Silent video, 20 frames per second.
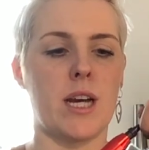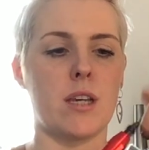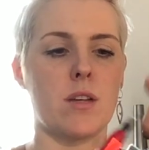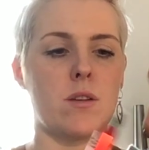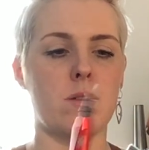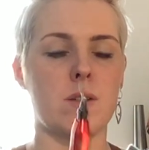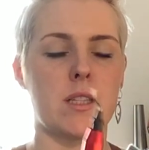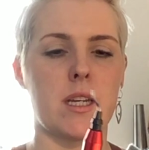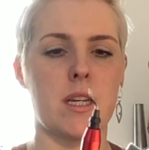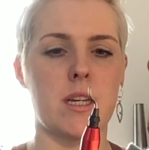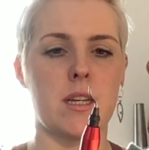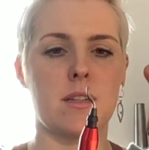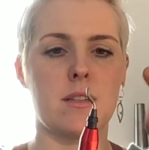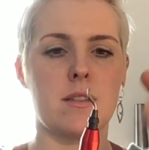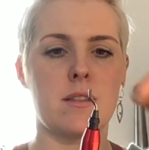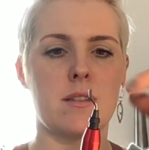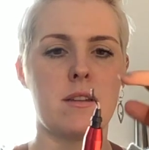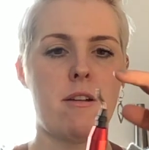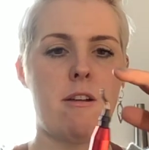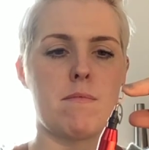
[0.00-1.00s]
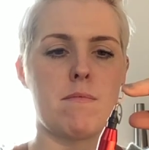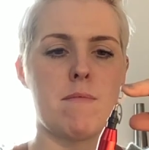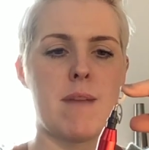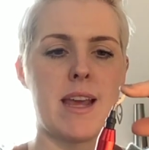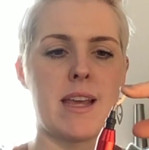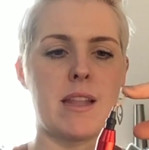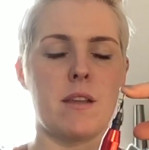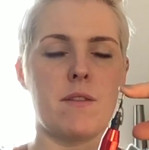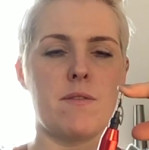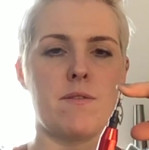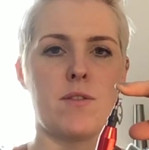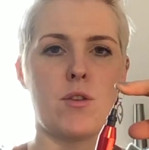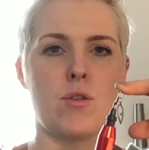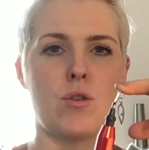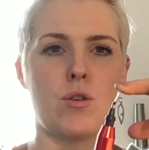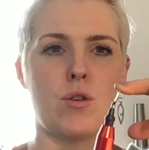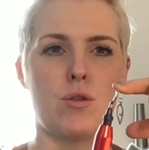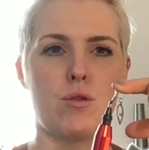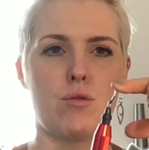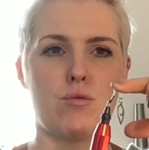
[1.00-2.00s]
I use this mainly
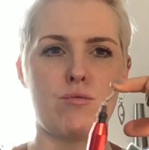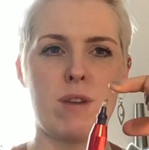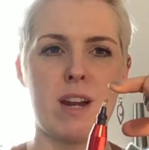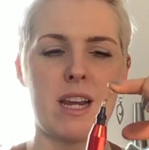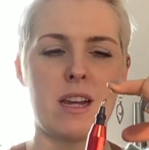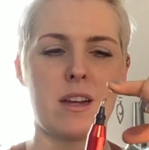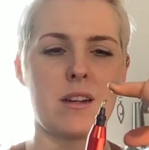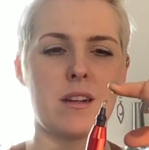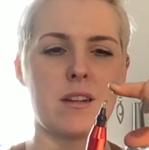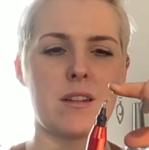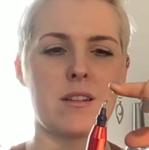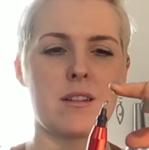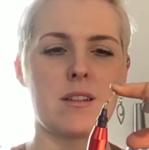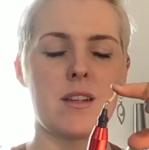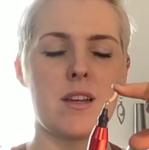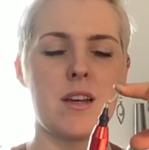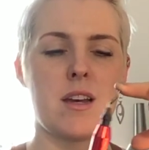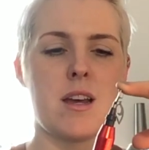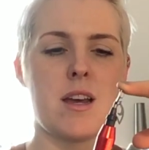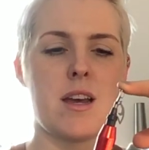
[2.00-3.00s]
for rings,